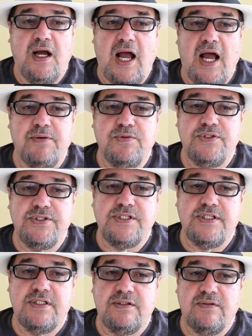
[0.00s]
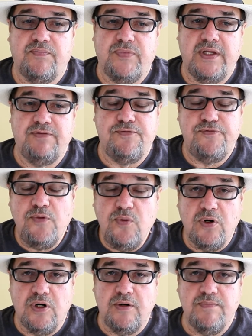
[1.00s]
I was
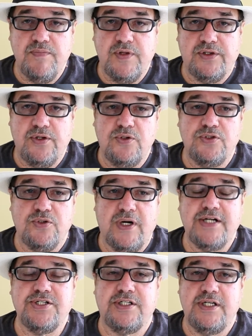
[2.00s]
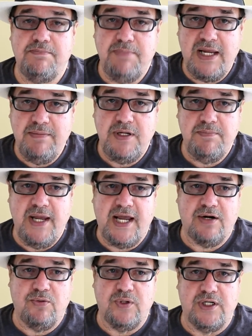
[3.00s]
informed that those are actually baby
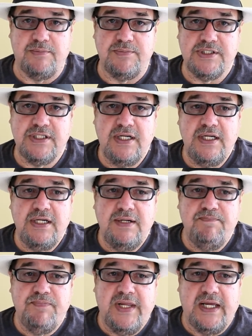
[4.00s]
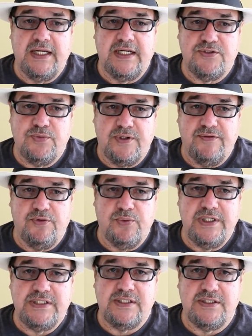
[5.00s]
back ribs, and that's one of the
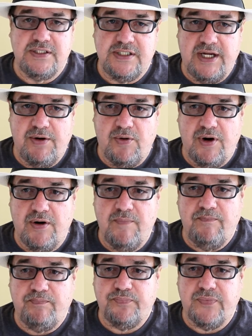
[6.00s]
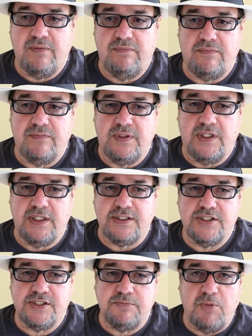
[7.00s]
reasons they were uh,
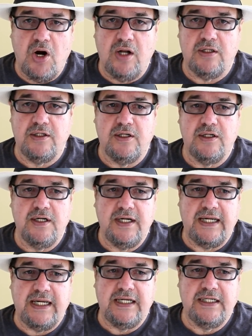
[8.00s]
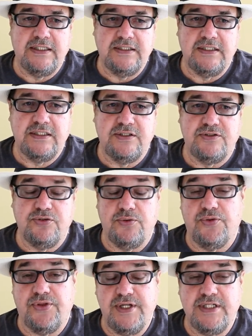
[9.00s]
smaller, and
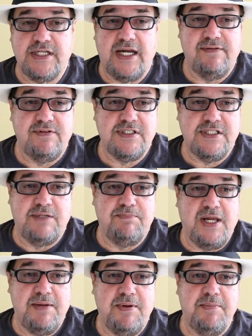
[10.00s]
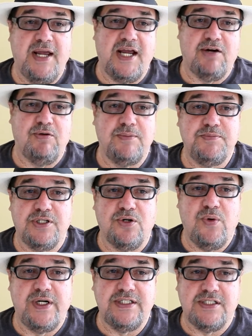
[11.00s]
truth is I haven't seen baby back ribs in
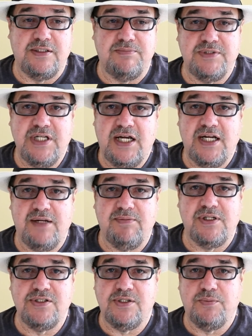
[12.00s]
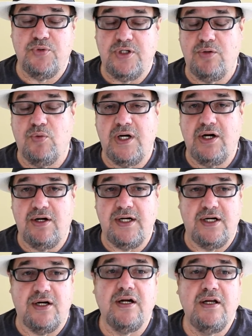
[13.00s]
quite some time because they're pretty rare
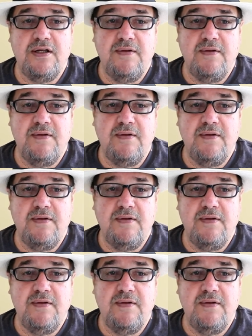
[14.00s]
here.